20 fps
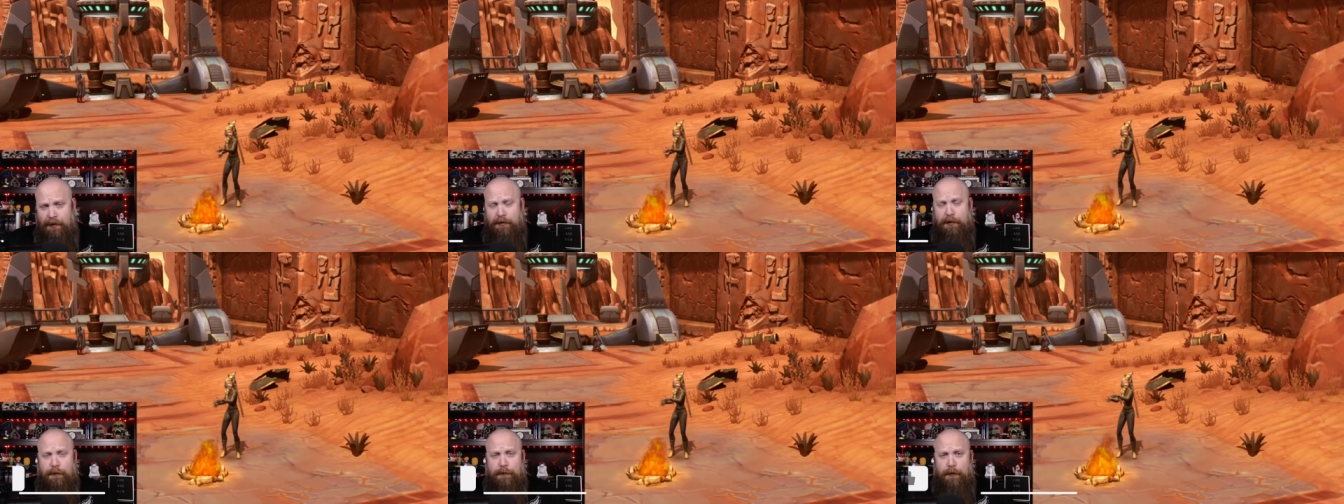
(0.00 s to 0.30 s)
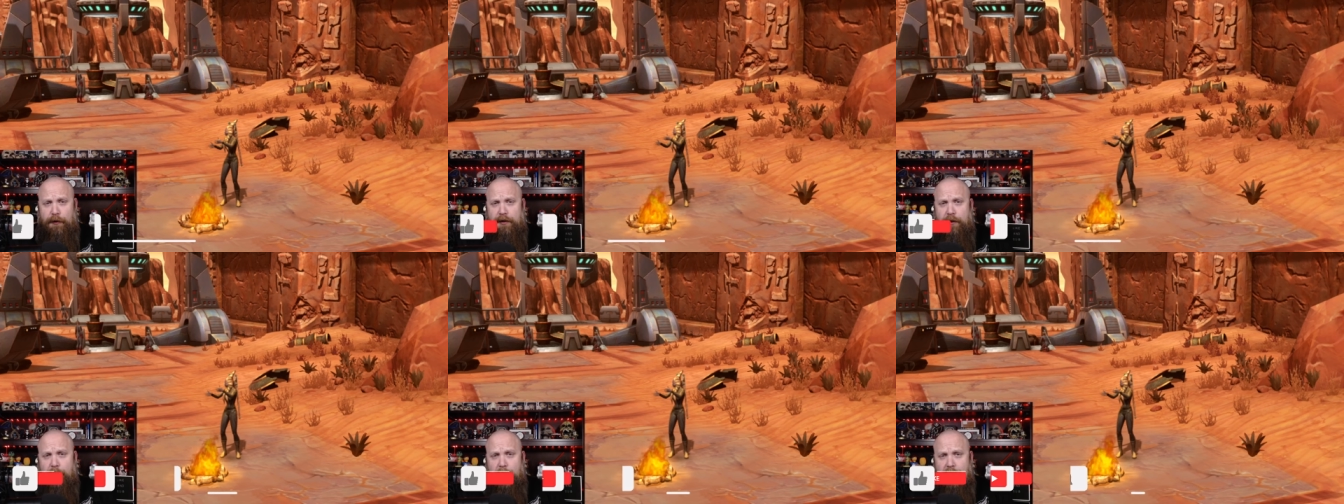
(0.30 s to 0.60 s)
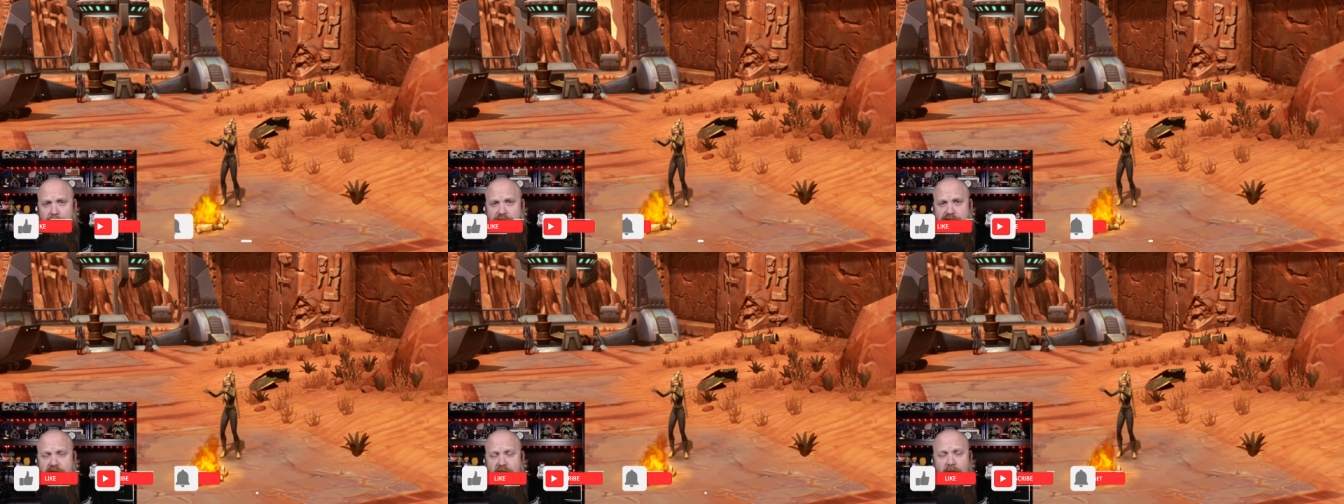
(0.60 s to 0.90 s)
is your first time on
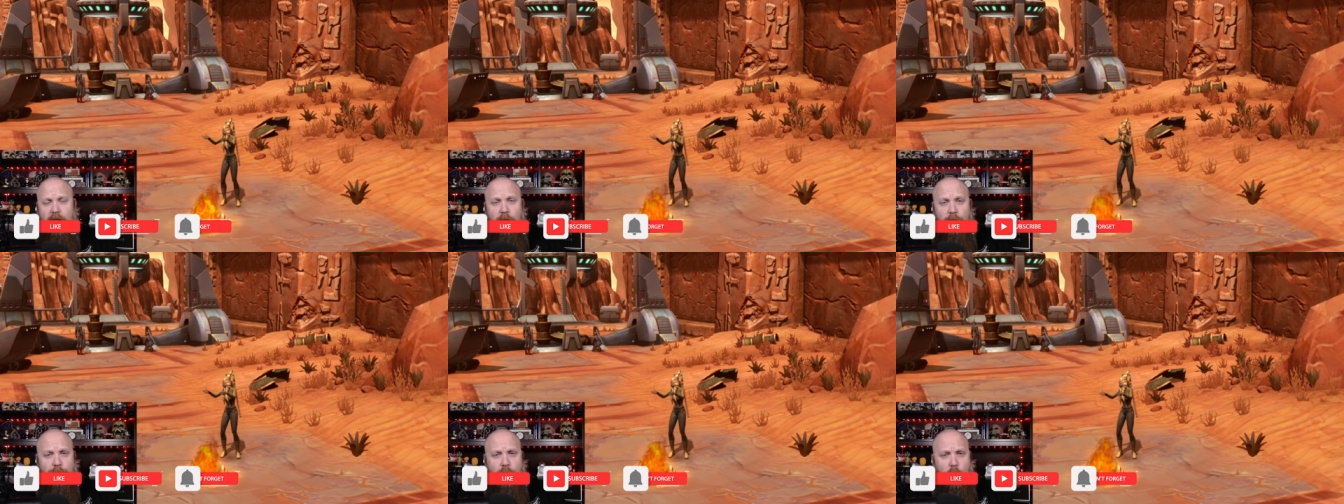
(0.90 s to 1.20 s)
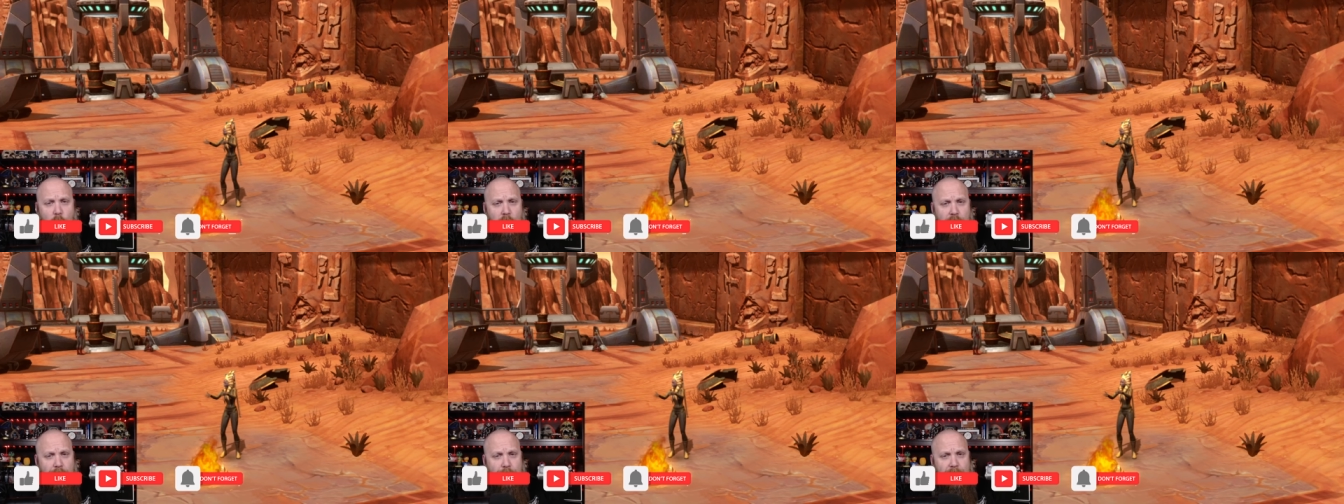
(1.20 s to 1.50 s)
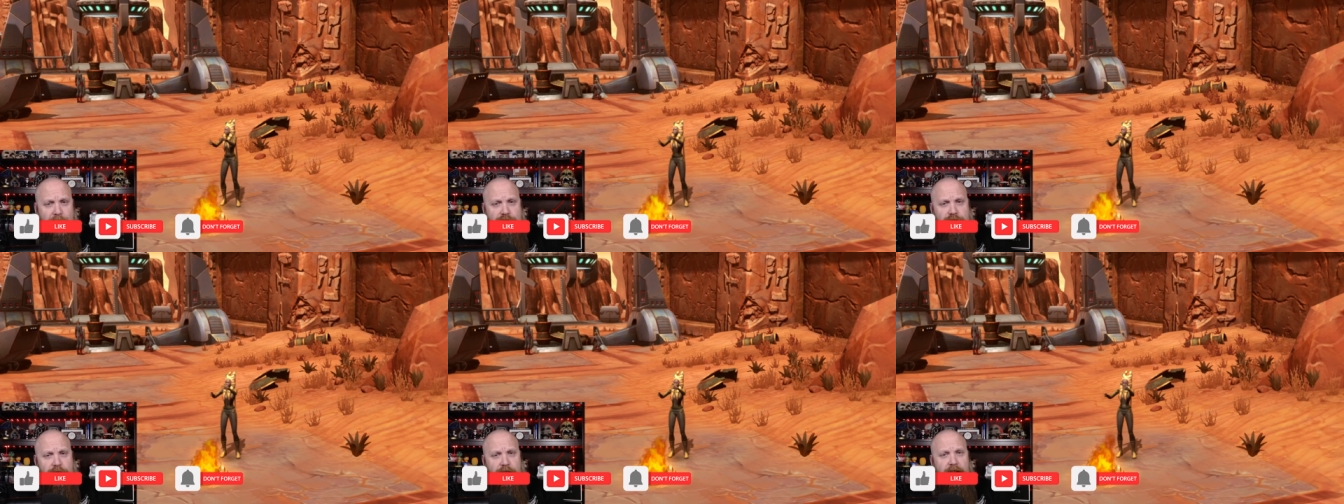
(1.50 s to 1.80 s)
the channel, of course.
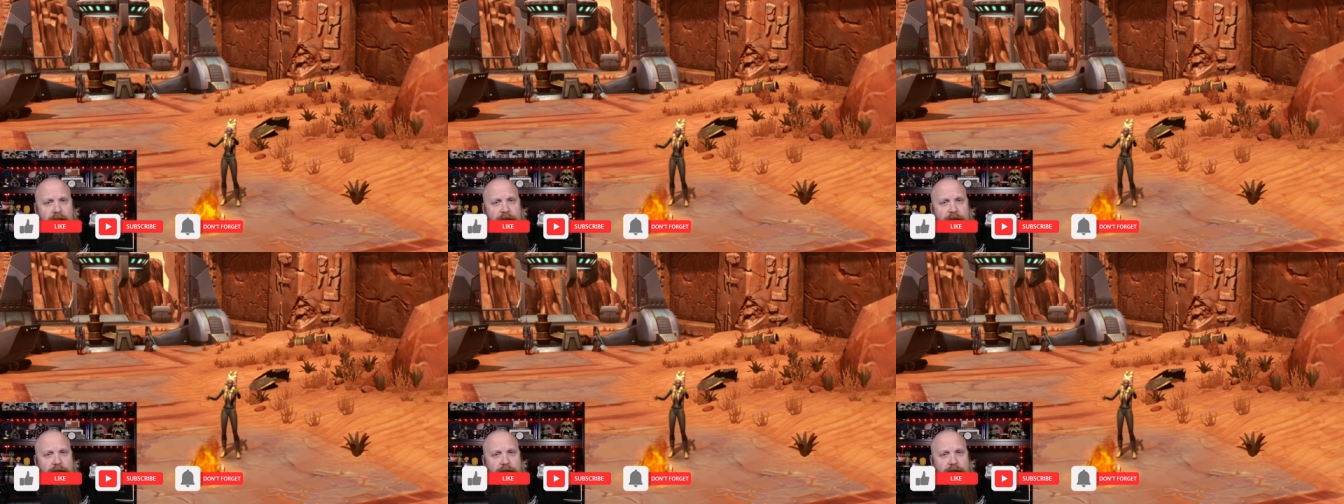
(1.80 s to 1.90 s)
Make sure you